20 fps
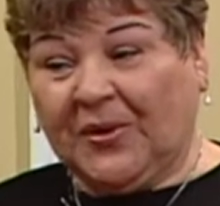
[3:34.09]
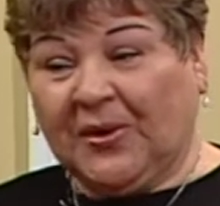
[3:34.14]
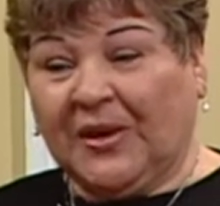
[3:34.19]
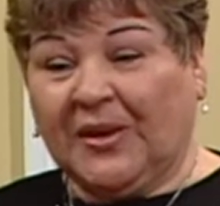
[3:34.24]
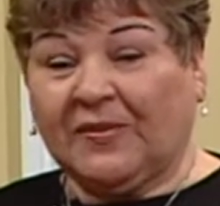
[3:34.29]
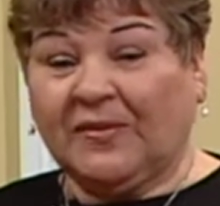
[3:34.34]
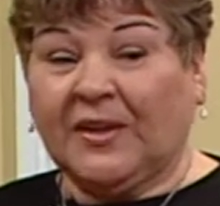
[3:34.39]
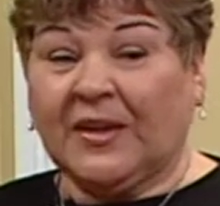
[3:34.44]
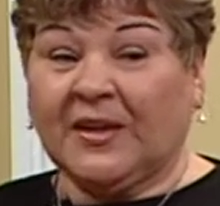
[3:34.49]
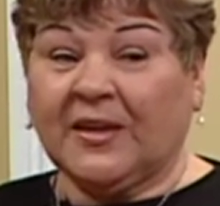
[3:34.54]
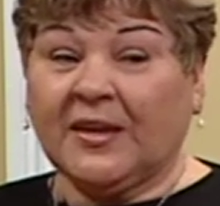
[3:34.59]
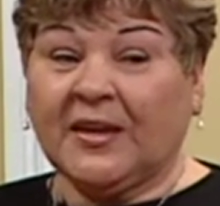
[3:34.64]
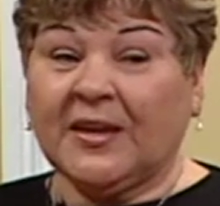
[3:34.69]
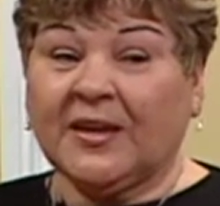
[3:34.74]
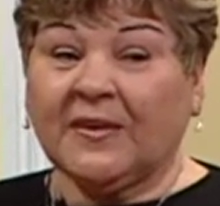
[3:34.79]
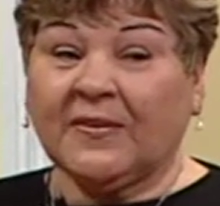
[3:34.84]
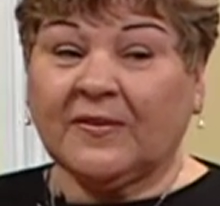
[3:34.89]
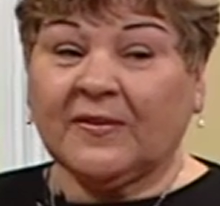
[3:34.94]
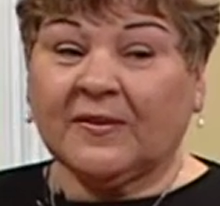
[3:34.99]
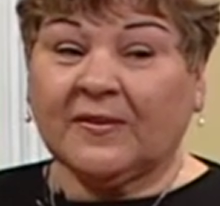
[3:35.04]
And the
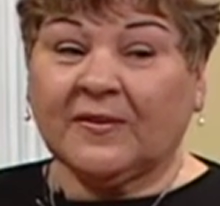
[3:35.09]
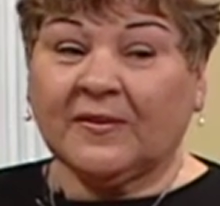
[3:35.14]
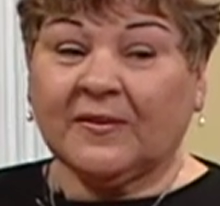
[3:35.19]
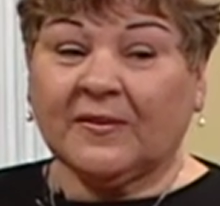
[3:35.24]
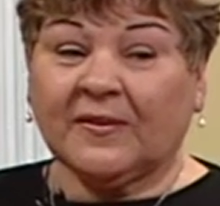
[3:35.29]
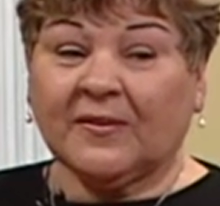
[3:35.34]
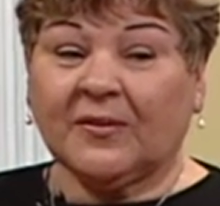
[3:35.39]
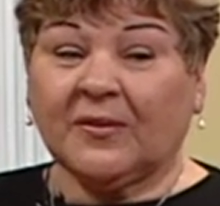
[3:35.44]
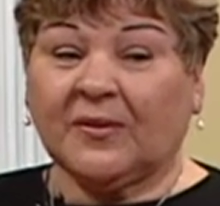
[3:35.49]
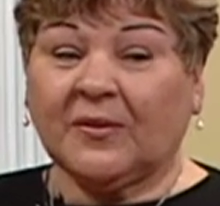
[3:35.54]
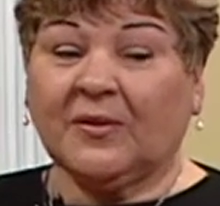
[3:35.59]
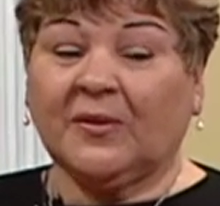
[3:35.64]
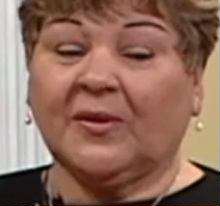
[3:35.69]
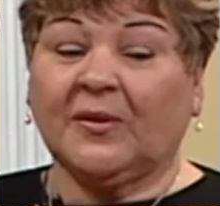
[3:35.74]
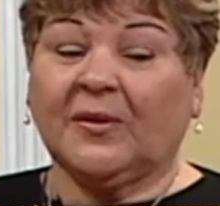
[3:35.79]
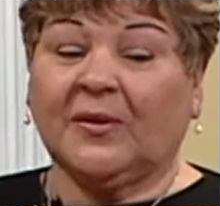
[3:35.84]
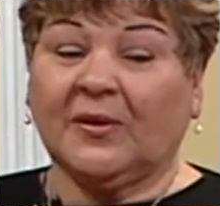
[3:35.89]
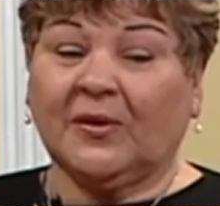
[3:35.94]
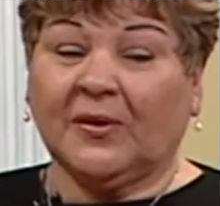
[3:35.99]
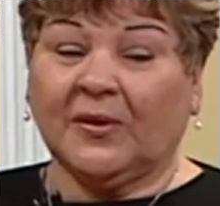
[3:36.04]
kids,
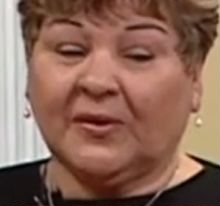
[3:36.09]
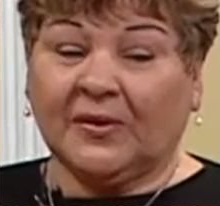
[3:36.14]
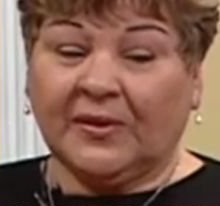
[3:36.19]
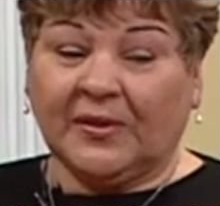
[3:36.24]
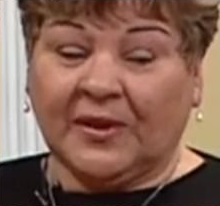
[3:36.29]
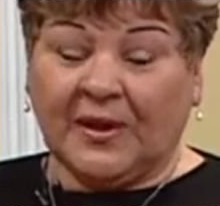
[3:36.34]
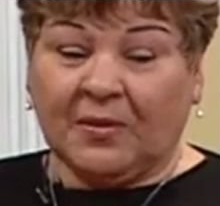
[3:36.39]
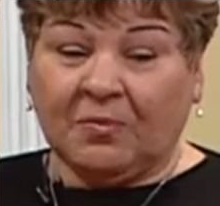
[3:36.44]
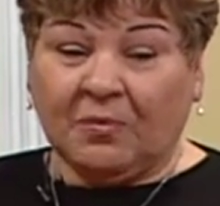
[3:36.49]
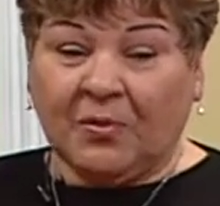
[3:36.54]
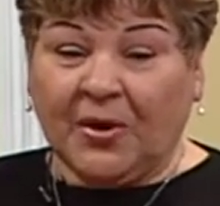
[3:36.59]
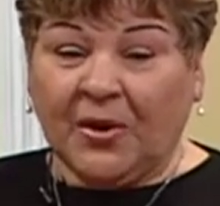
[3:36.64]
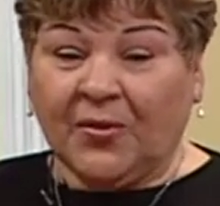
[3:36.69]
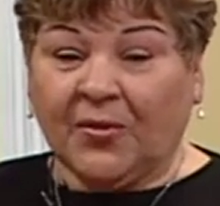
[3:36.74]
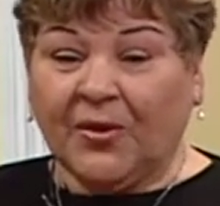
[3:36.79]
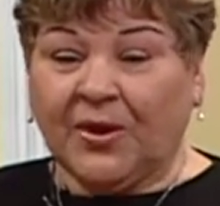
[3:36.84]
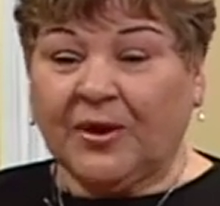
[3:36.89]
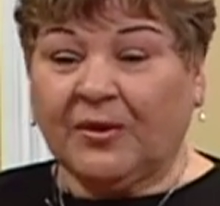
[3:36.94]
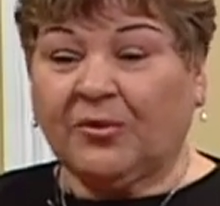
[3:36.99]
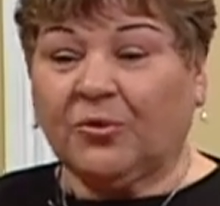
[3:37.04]
they
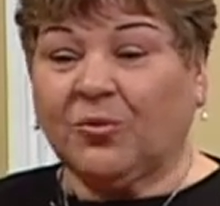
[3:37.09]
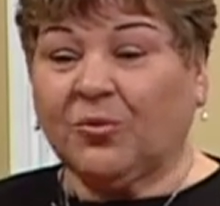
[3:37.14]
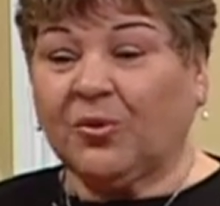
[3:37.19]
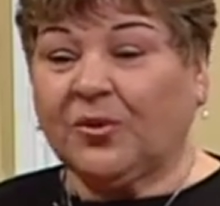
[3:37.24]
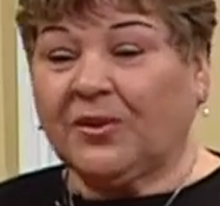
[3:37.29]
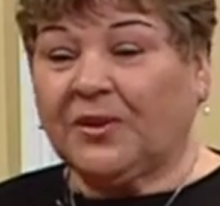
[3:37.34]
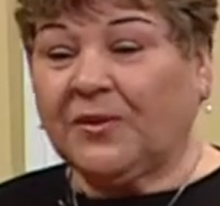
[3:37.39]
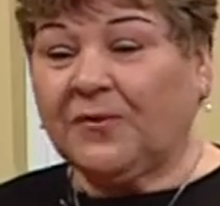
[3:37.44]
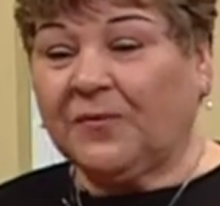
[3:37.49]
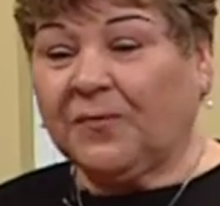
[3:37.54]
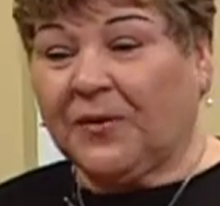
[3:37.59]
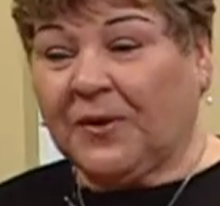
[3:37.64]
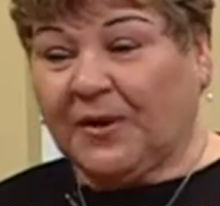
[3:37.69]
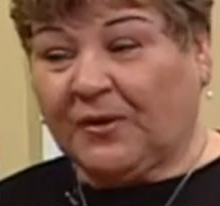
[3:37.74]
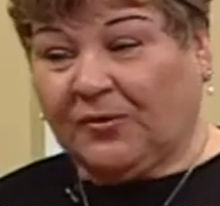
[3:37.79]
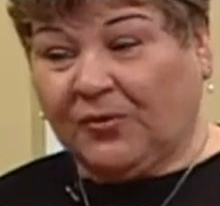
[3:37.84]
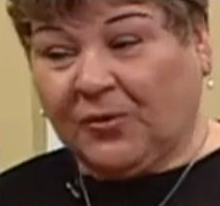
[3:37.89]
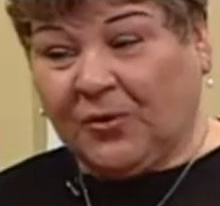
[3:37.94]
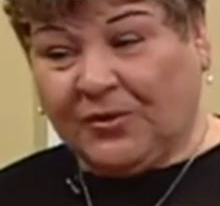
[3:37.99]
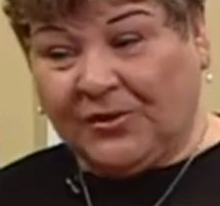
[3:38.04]
marry to
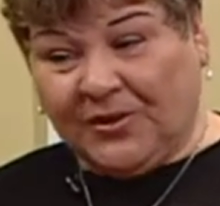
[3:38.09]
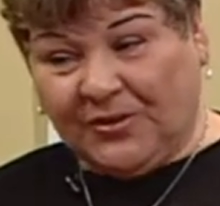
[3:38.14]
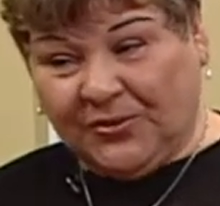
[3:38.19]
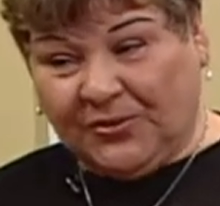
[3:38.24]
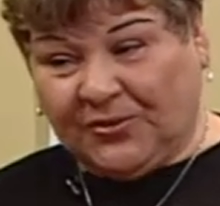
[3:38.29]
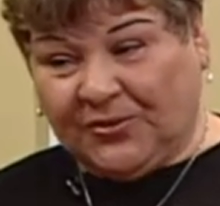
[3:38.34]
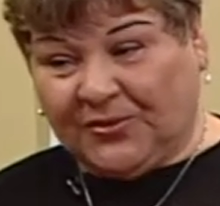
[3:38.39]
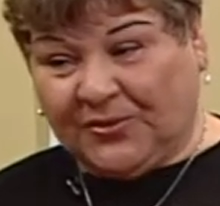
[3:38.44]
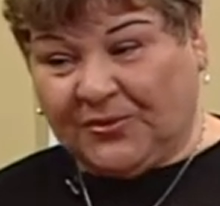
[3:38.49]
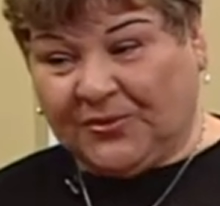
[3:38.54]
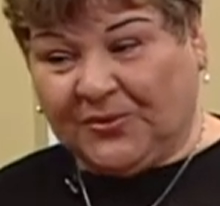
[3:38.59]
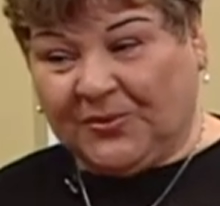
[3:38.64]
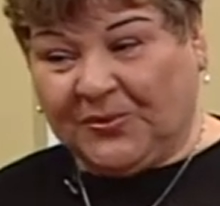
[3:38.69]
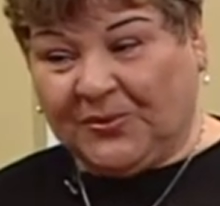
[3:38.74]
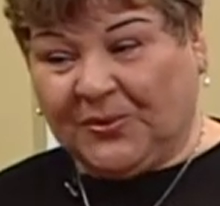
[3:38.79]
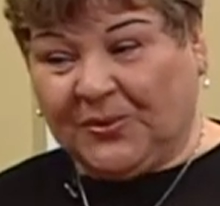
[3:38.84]
different traditions.